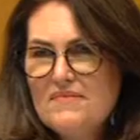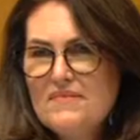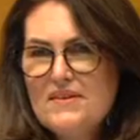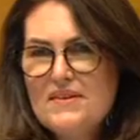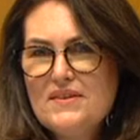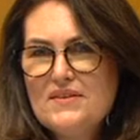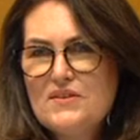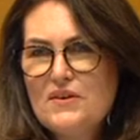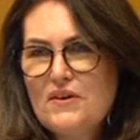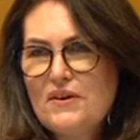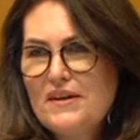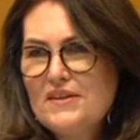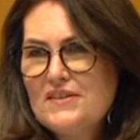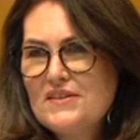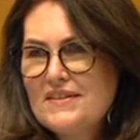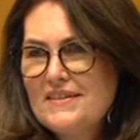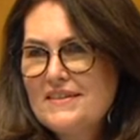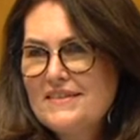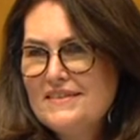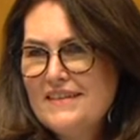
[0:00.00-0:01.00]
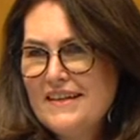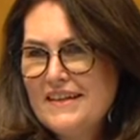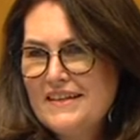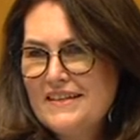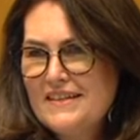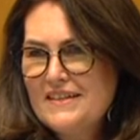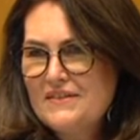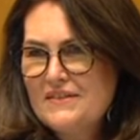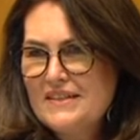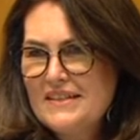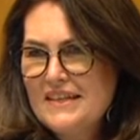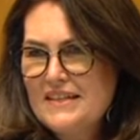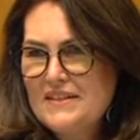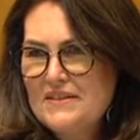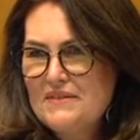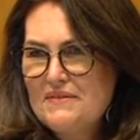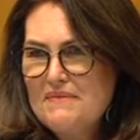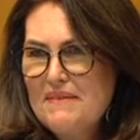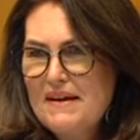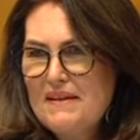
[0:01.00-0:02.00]
Sorry, I just needed to attend
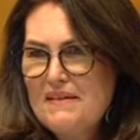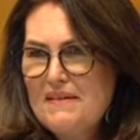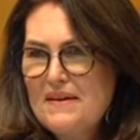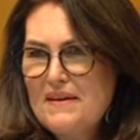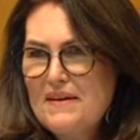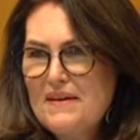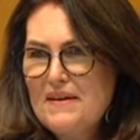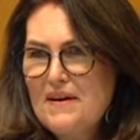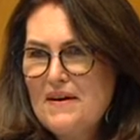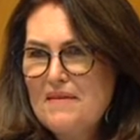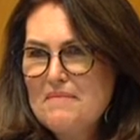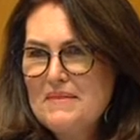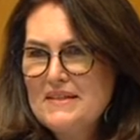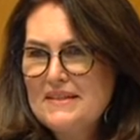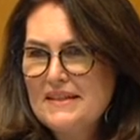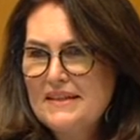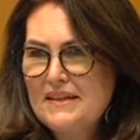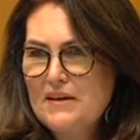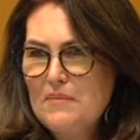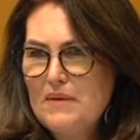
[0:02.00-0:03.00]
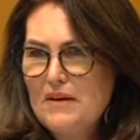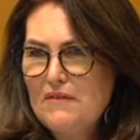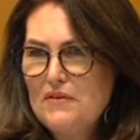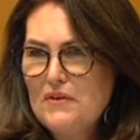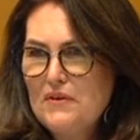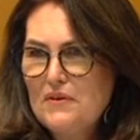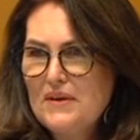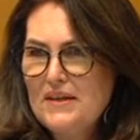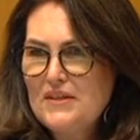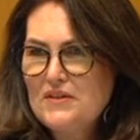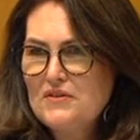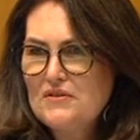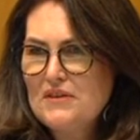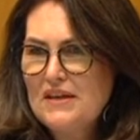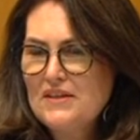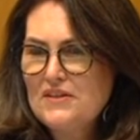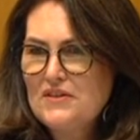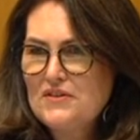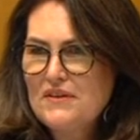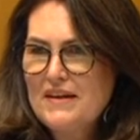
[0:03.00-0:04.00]
to a matter then, and I missed a little bit of your
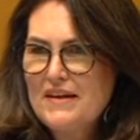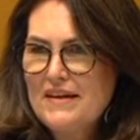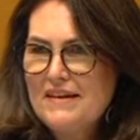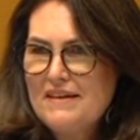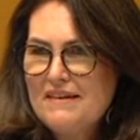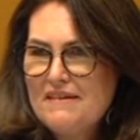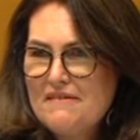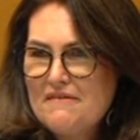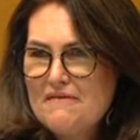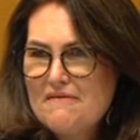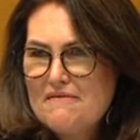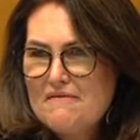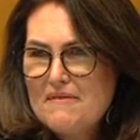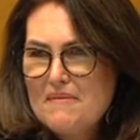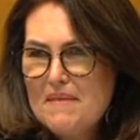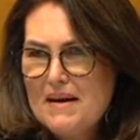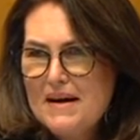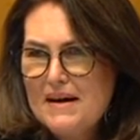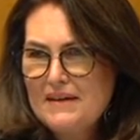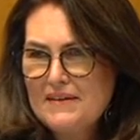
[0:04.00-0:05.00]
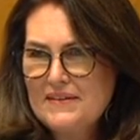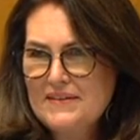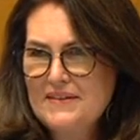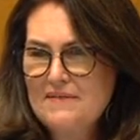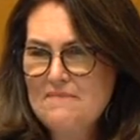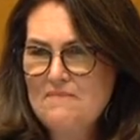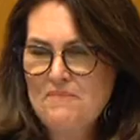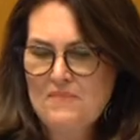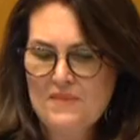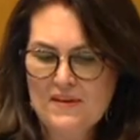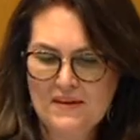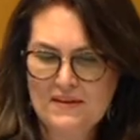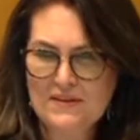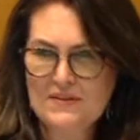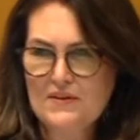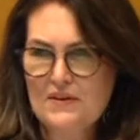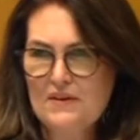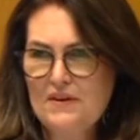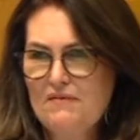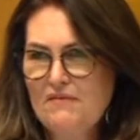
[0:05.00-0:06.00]
introductory remarks.
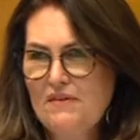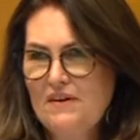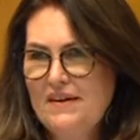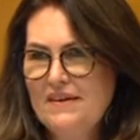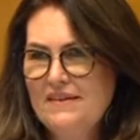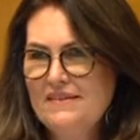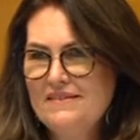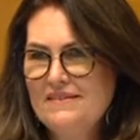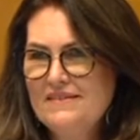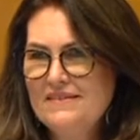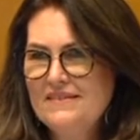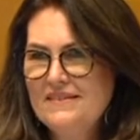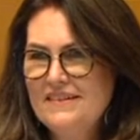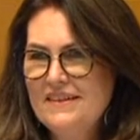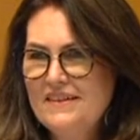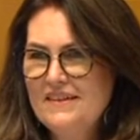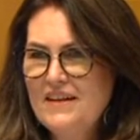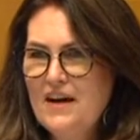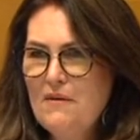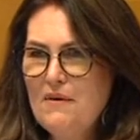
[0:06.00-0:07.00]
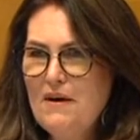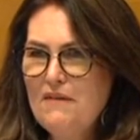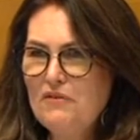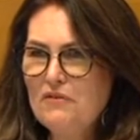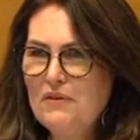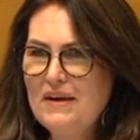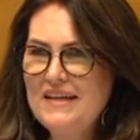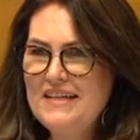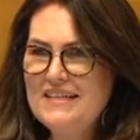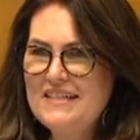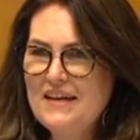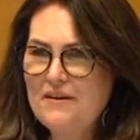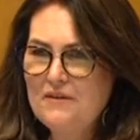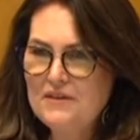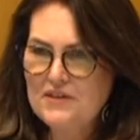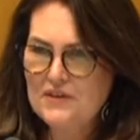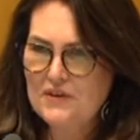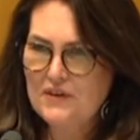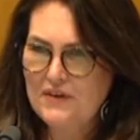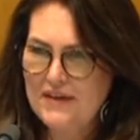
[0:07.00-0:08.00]
Sorry if I go over any
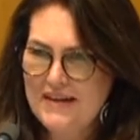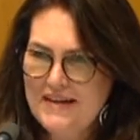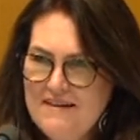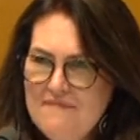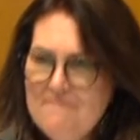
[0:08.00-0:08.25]
territory.